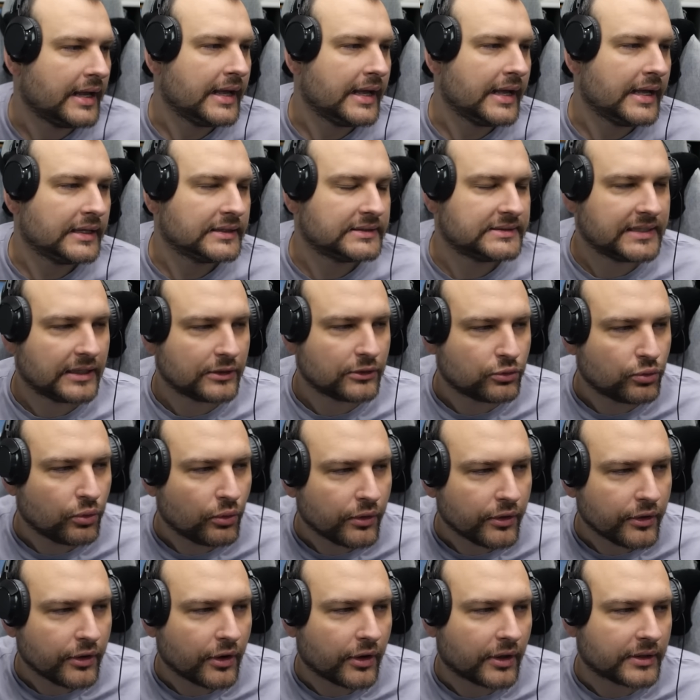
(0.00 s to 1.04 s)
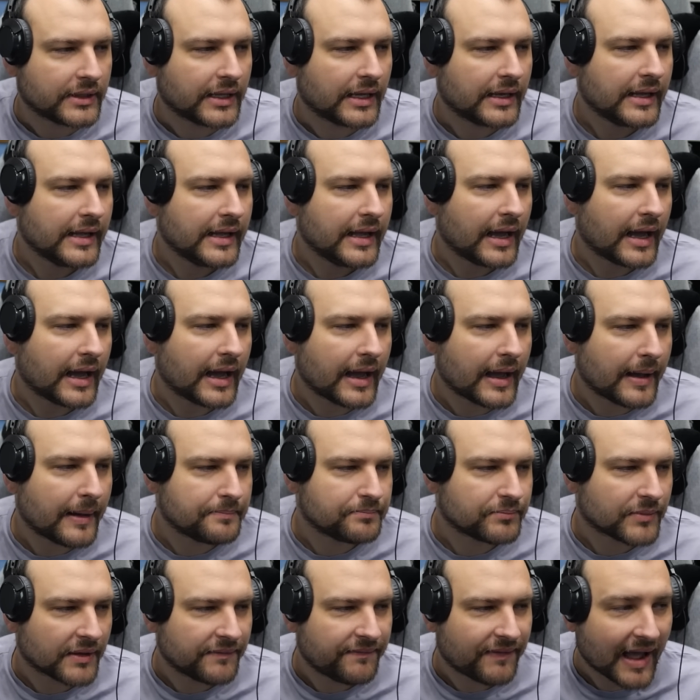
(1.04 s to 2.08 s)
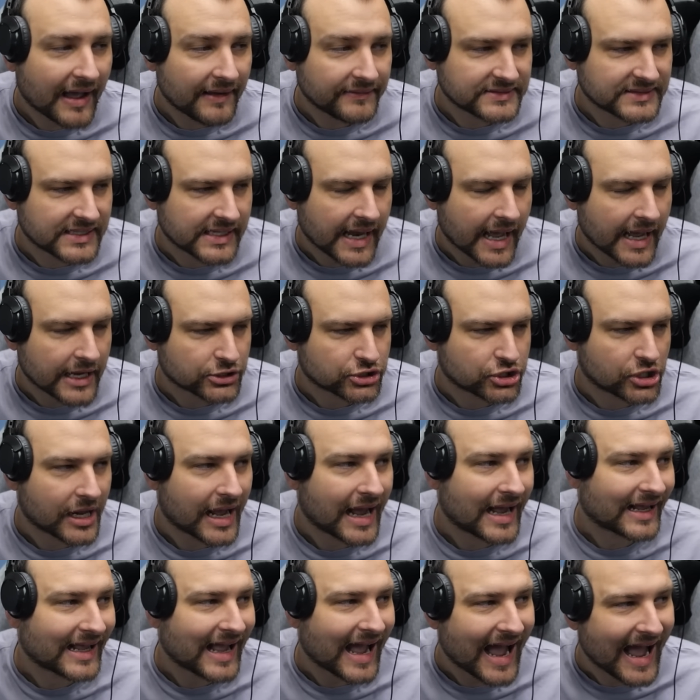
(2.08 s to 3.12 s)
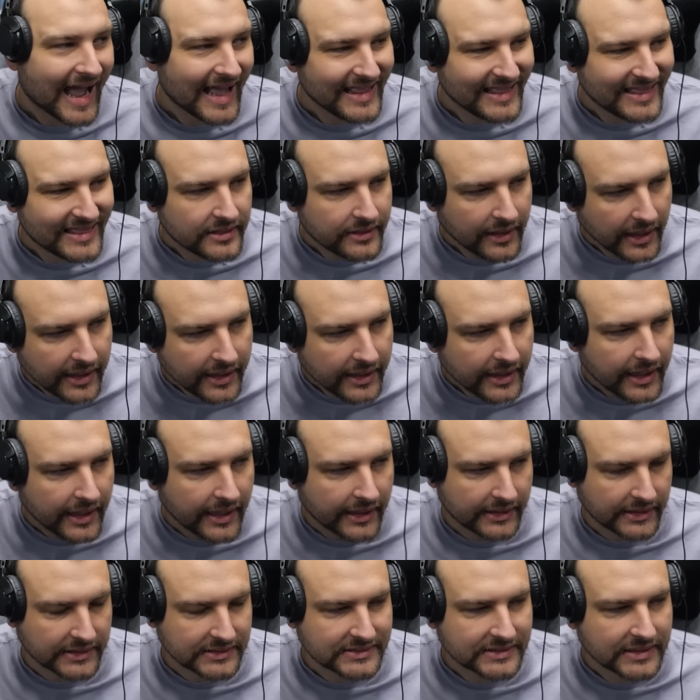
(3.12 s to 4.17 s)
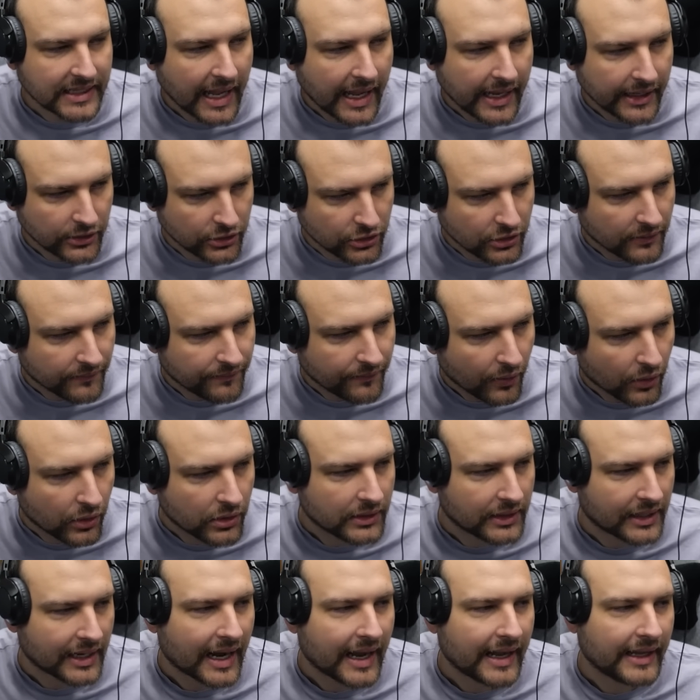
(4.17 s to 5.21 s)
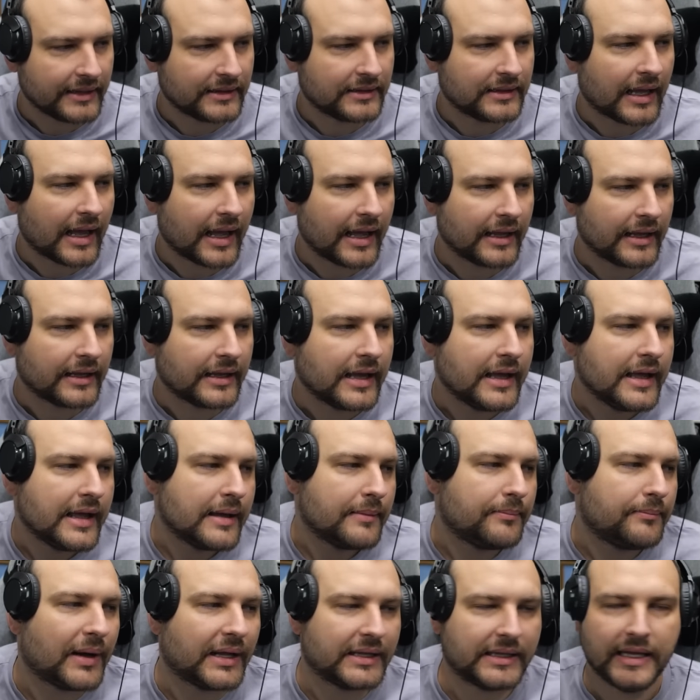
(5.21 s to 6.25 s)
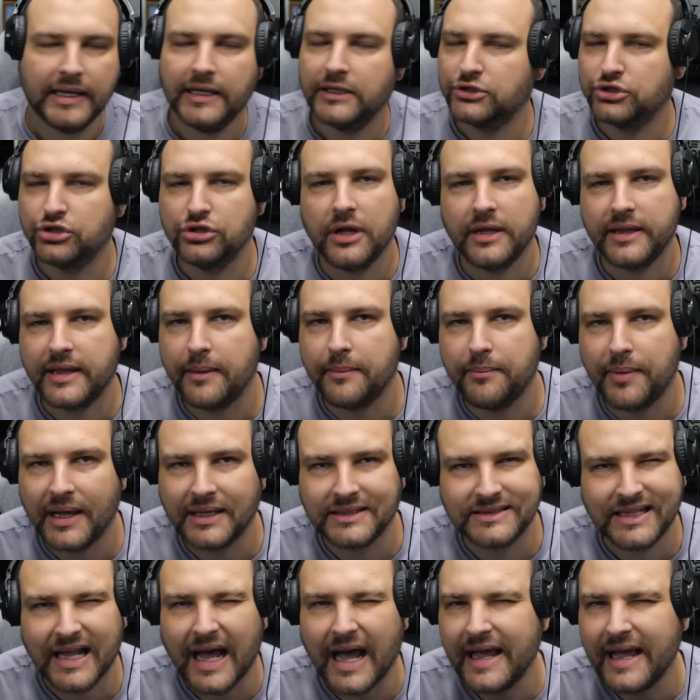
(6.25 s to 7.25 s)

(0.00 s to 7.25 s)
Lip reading: Centurion 5/Rack. I think it is kind of alright tank, but it's not the best.